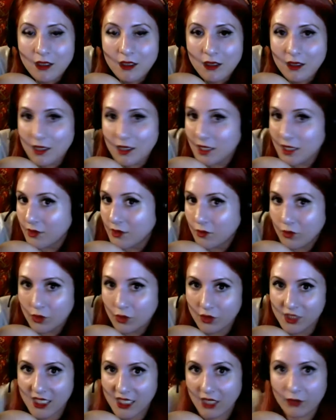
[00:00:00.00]
They were
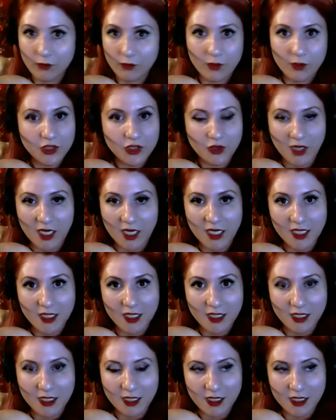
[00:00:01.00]
down one dragon and
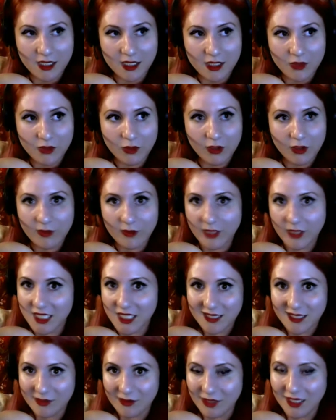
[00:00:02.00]
they didn't need to worry about it.
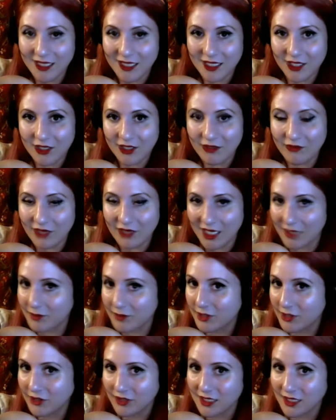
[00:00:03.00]
Something that could have
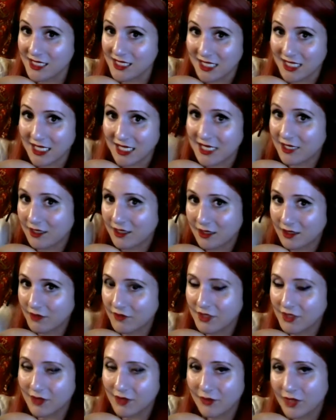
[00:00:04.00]
chimerically slain all of
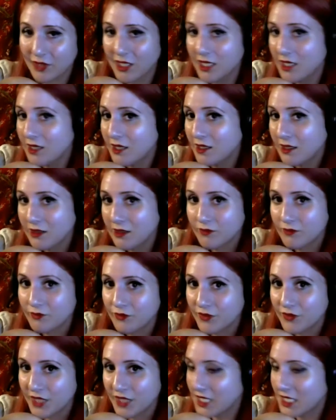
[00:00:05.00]
them,
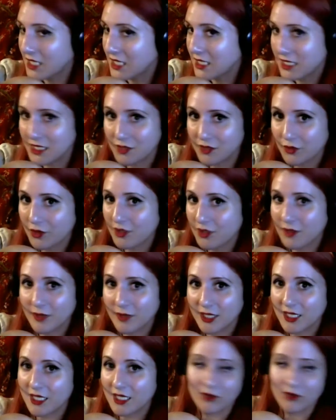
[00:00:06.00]
they didn't need to worry about
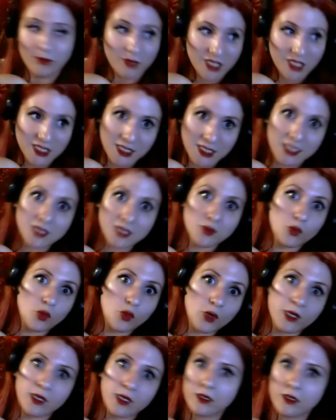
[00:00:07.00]
now because of this
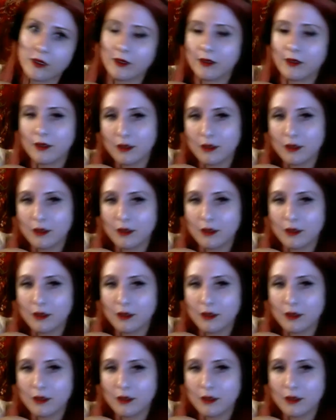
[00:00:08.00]
one art.